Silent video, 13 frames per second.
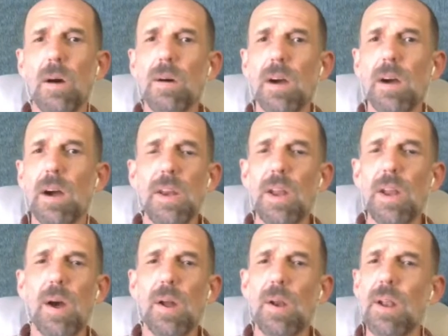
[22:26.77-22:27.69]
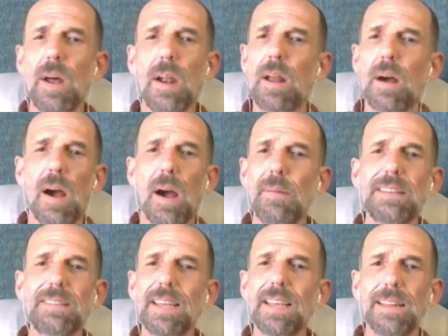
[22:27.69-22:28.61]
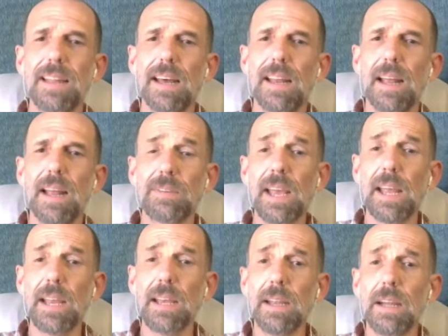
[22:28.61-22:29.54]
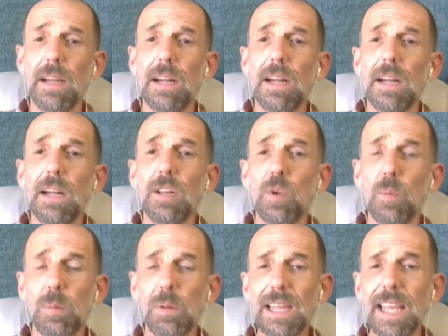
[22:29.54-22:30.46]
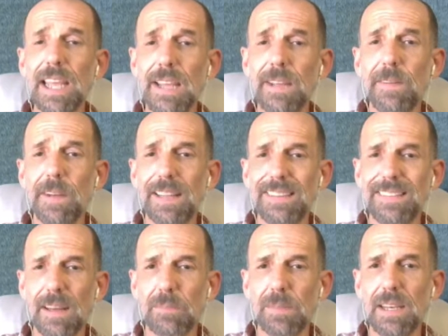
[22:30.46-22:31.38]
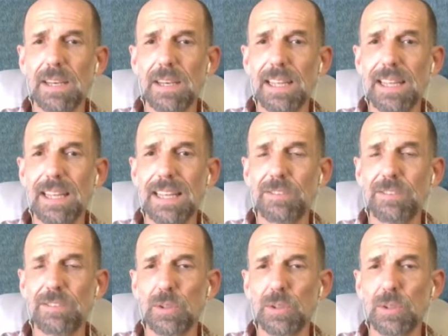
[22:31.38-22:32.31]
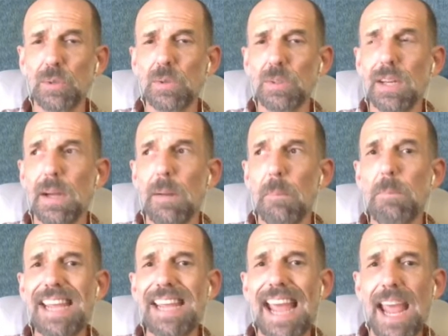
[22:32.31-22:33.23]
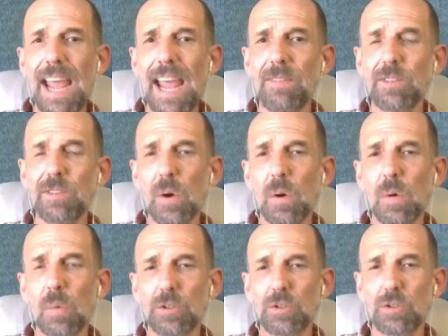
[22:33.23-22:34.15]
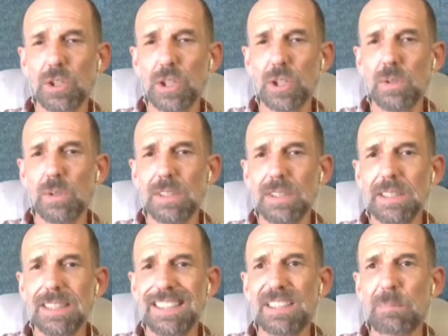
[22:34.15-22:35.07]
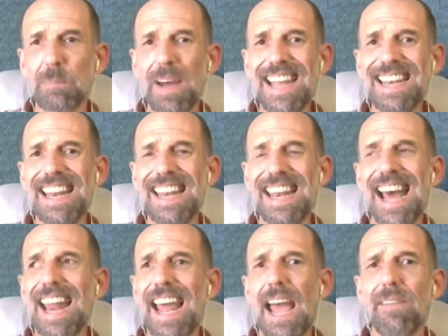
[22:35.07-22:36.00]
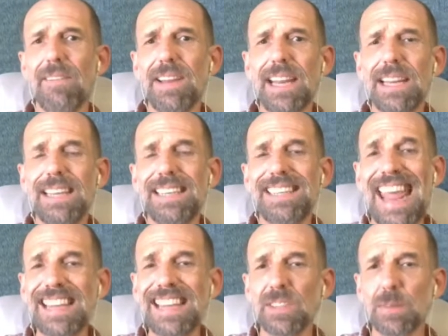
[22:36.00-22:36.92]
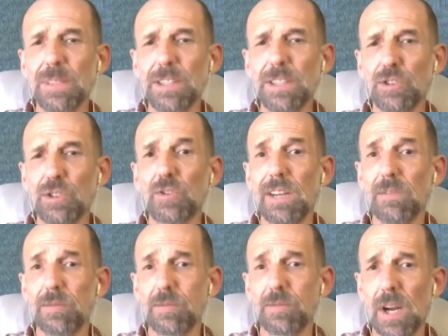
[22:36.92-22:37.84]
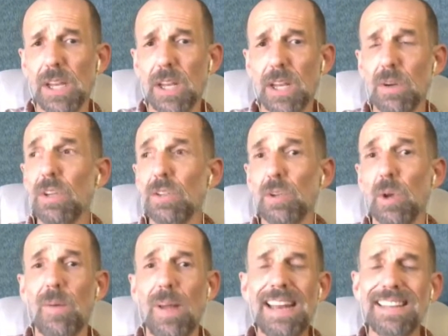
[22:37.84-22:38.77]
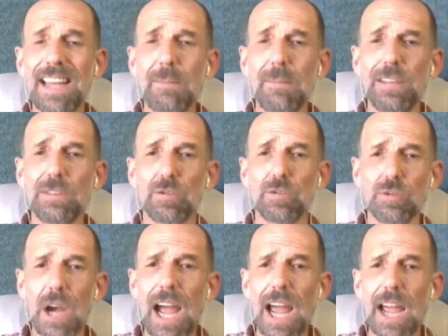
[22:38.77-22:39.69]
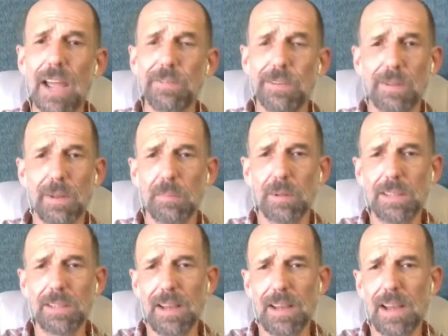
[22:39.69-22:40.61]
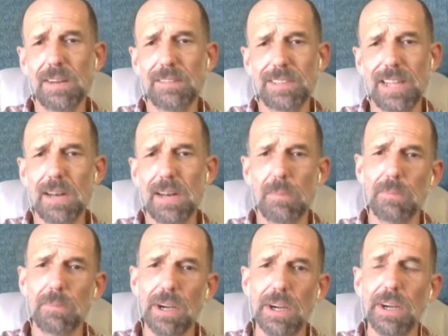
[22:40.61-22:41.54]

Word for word: evidence. No, I'm not saying that. I'm saying to believe in something is to behave as though it were true despite not having it tangibly true right in front of you. So anytime I drive to someplace, like I drive to Santa Barbara,